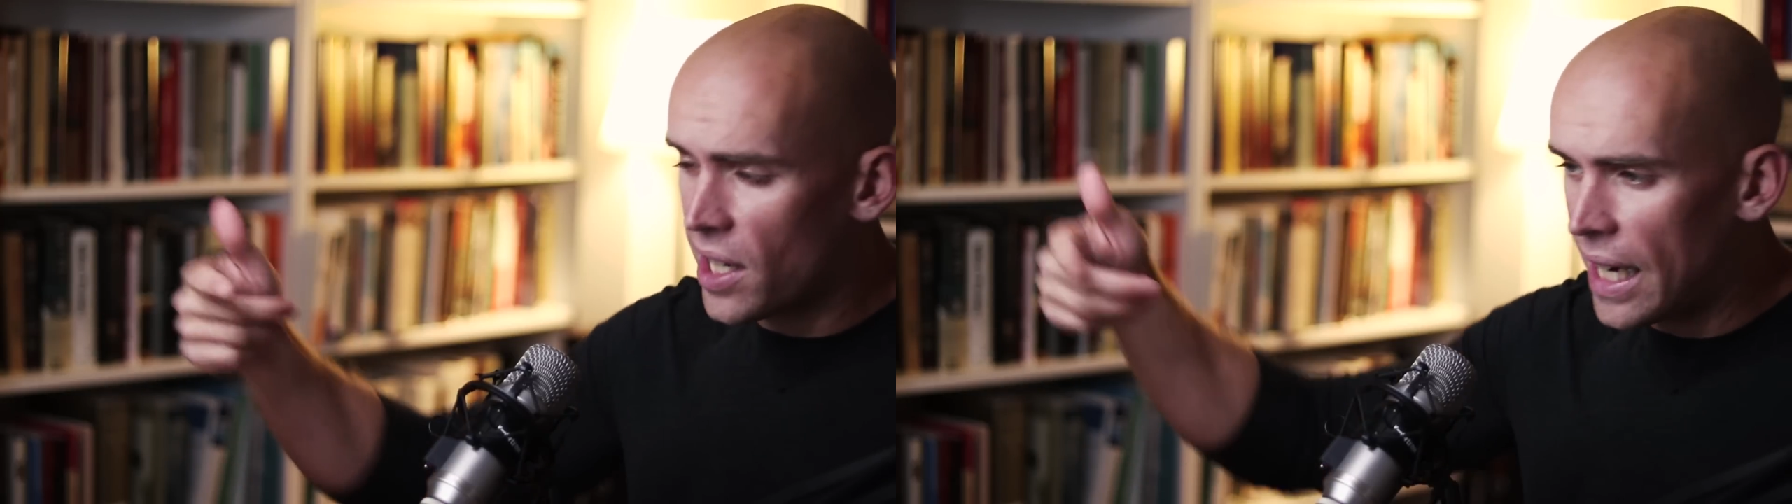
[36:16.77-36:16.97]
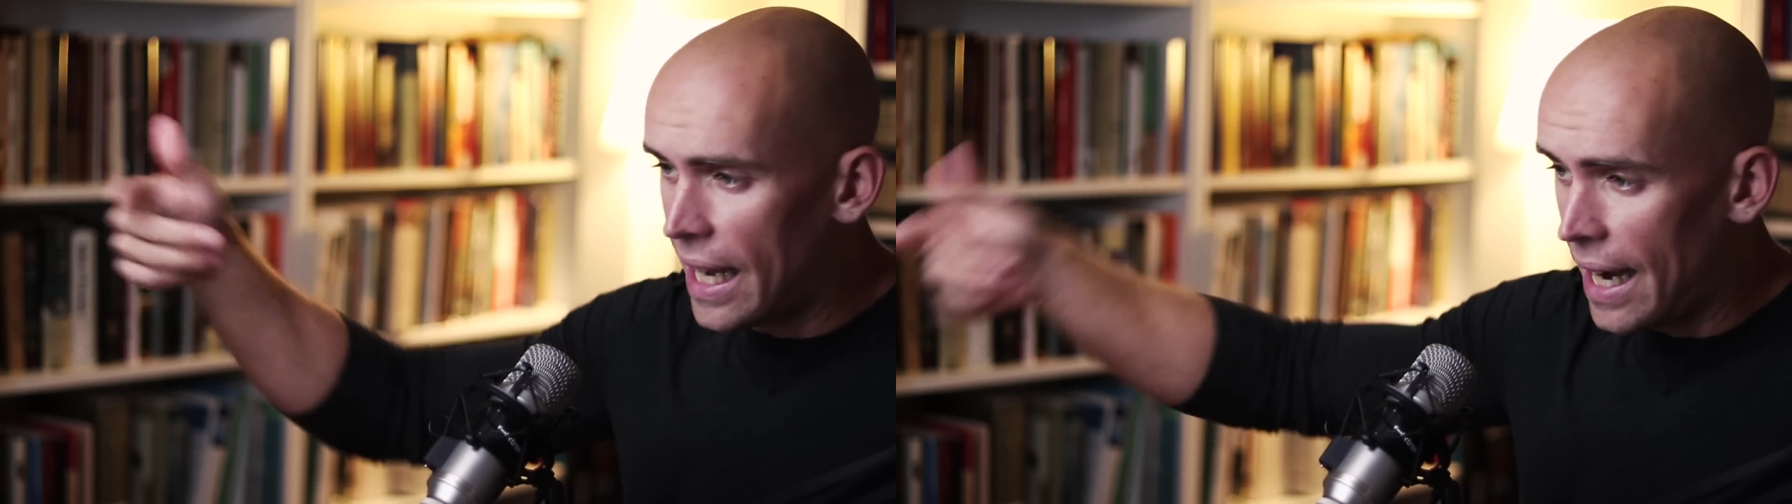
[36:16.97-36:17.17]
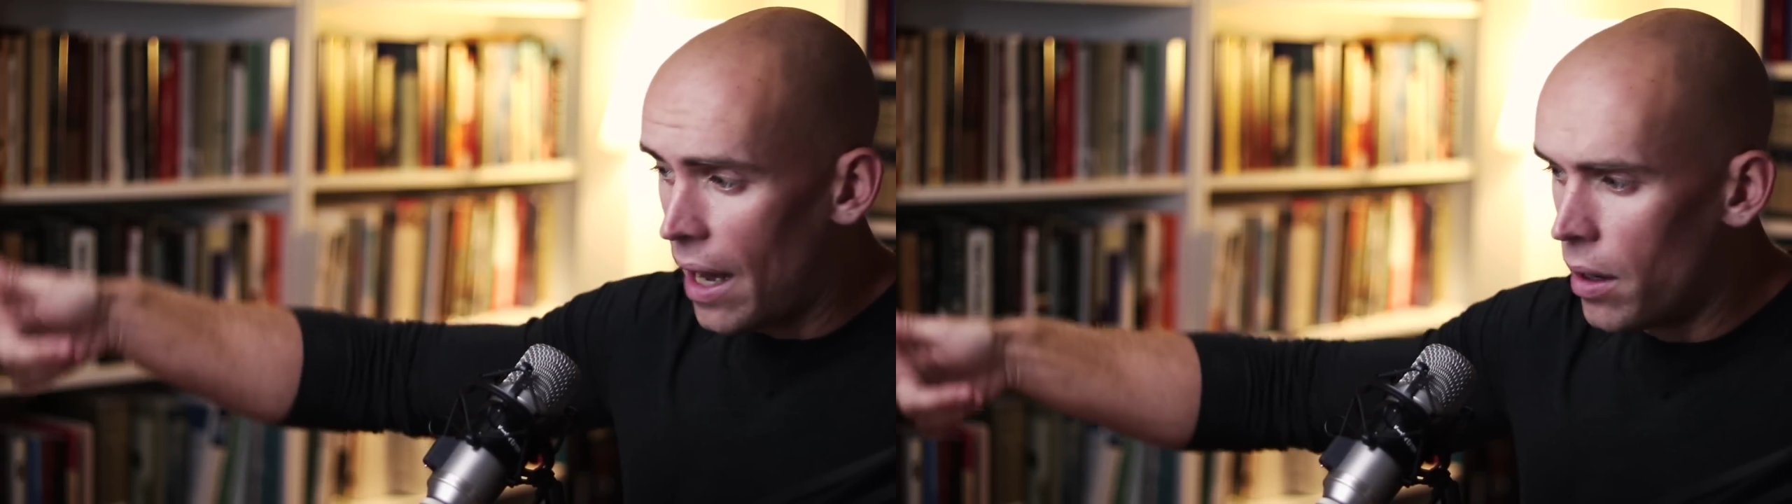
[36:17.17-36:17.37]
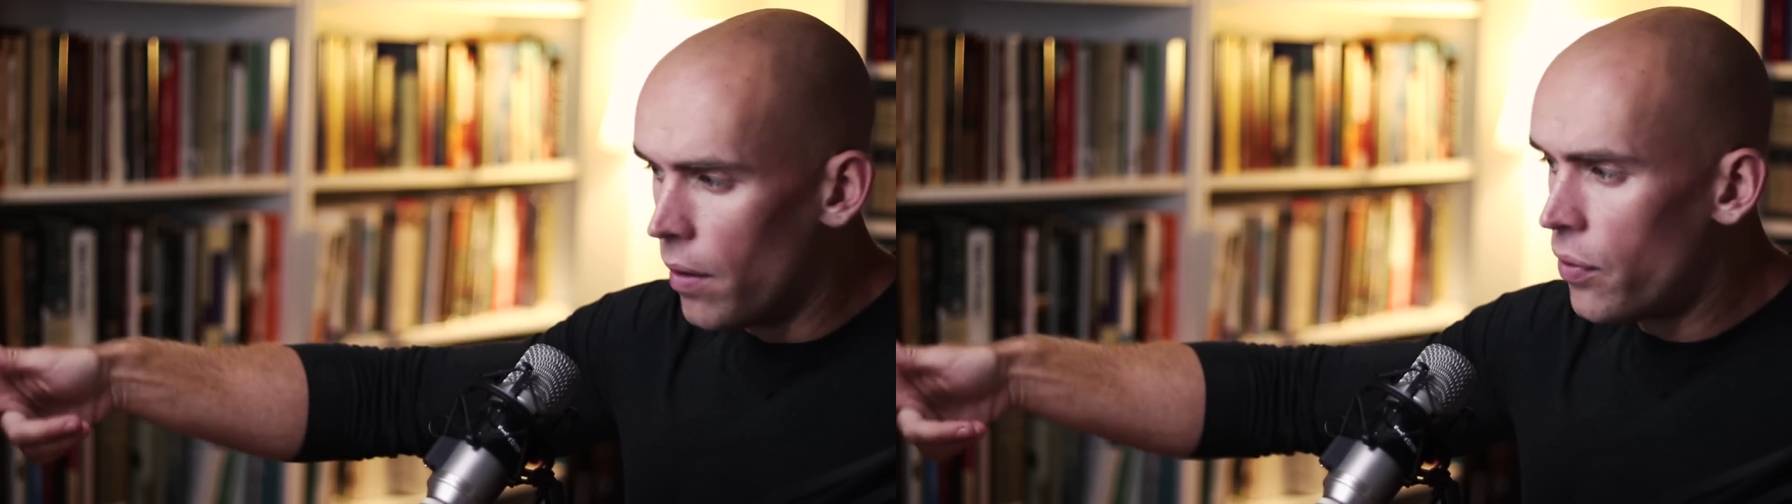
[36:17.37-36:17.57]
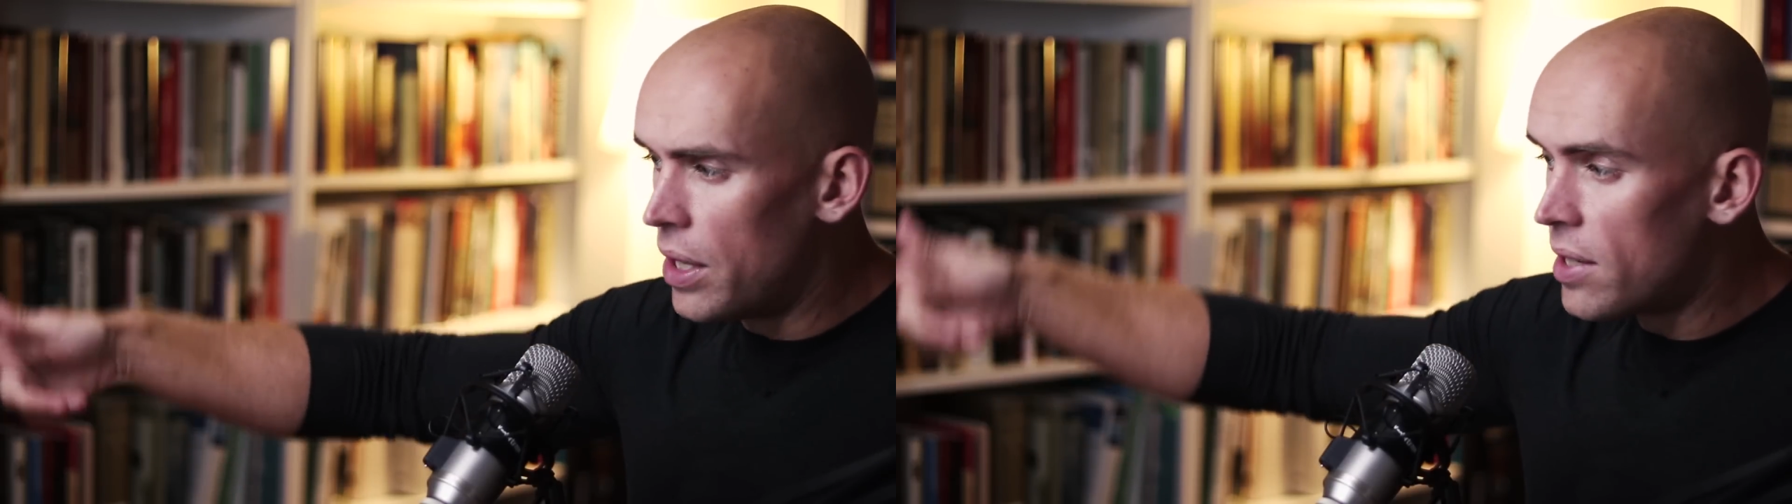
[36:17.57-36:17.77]
could get out
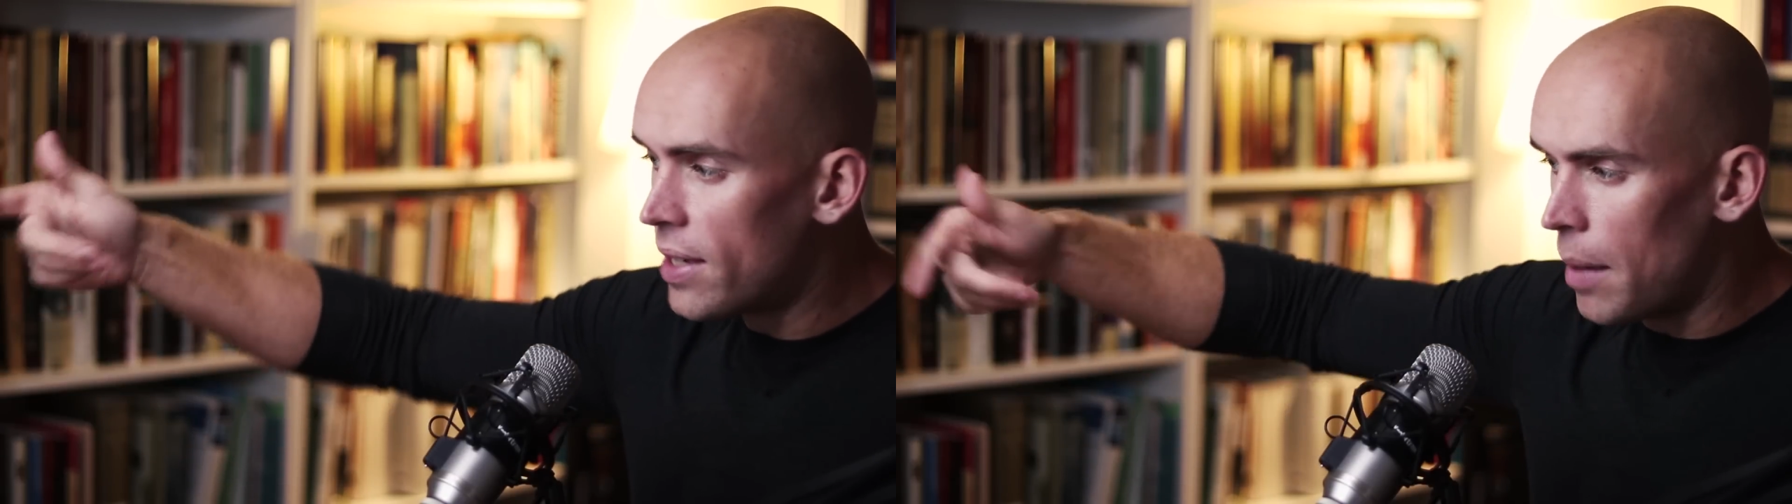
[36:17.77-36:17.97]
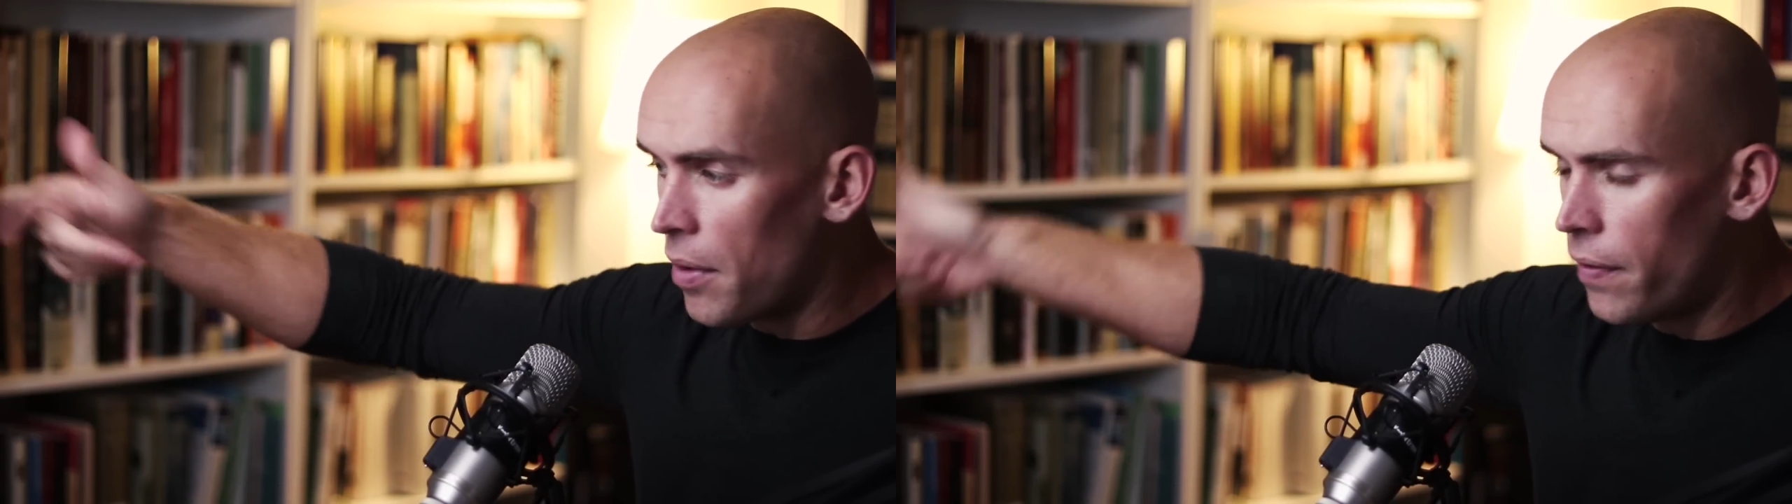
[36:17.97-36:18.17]
of the same